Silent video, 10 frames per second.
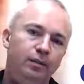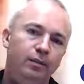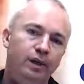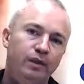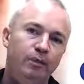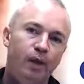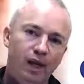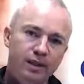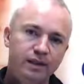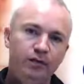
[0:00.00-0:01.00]
being
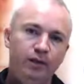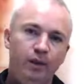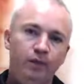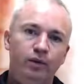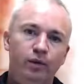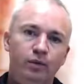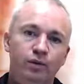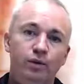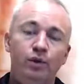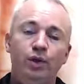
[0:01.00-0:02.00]
positive about
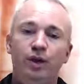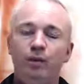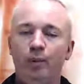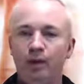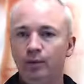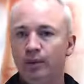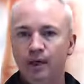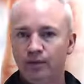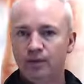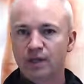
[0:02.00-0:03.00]
those better
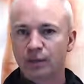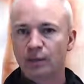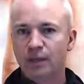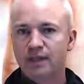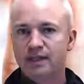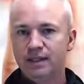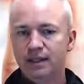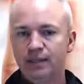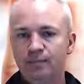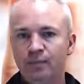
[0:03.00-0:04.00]
behaviors that we might see,